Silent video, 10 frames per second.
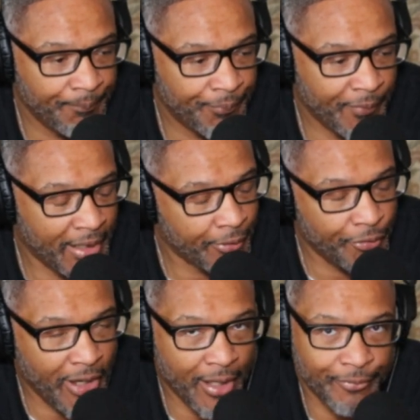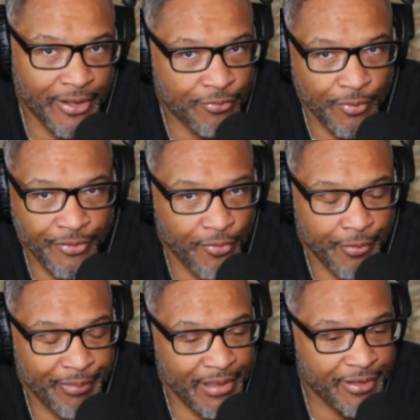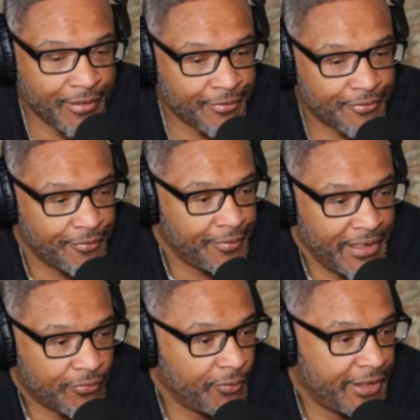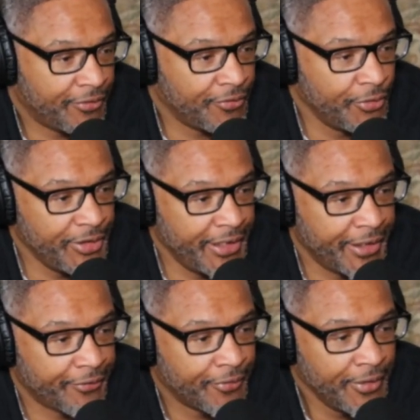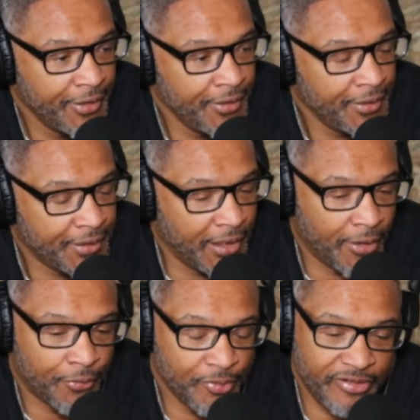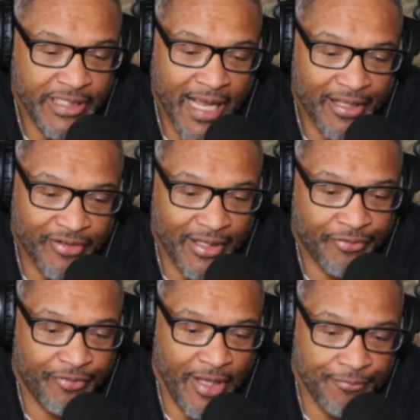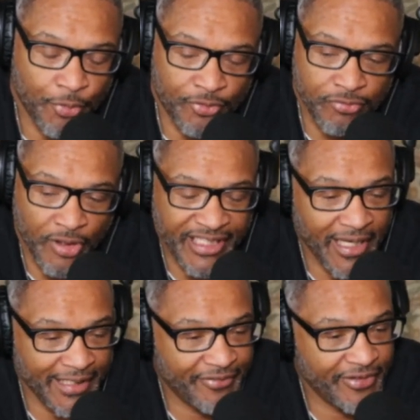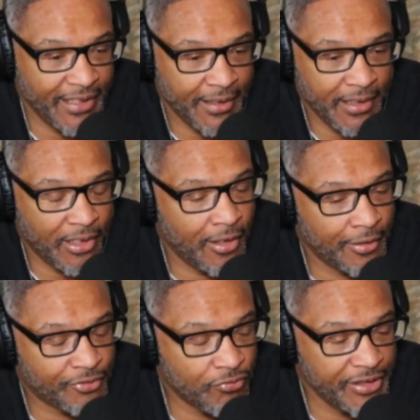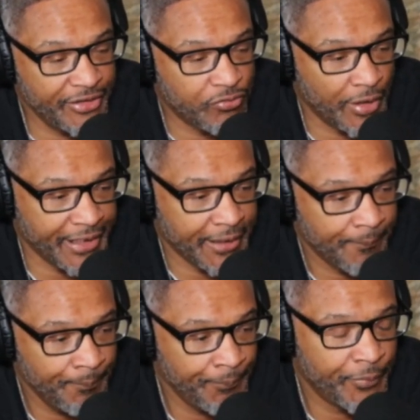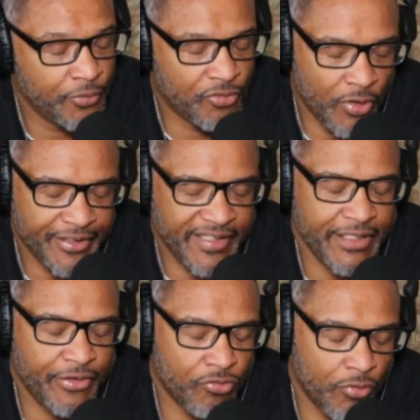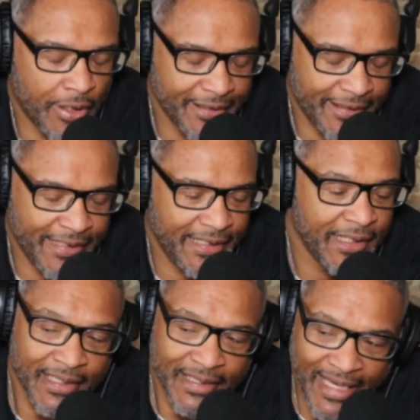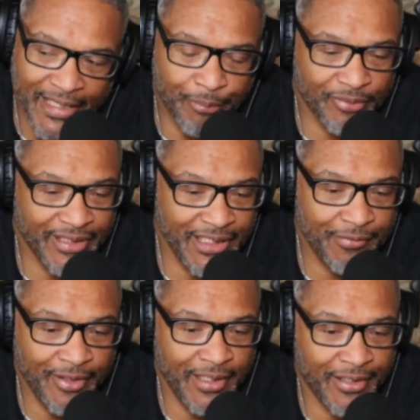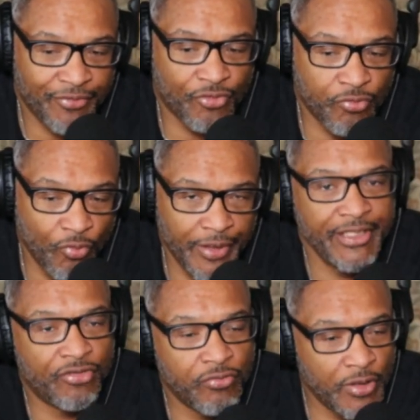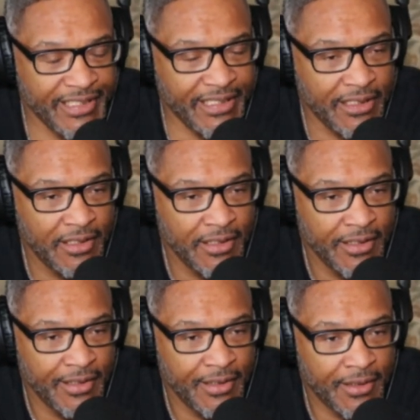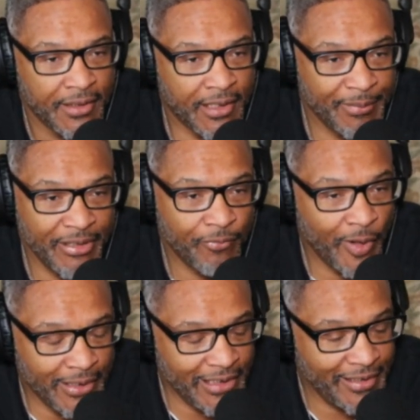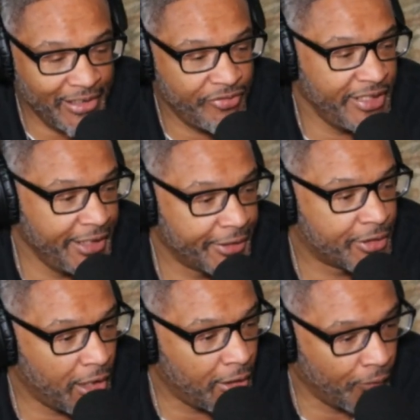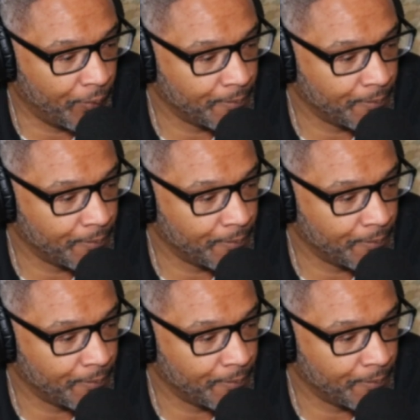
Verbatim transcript: I don't know how next week's gonna be because next week is New Year's. Yo, what you guys got set for twenty nineteen or uh, twenty twenty? twenty twenty. Can you believe it? It's twenty twenty. I mean, where did this year go?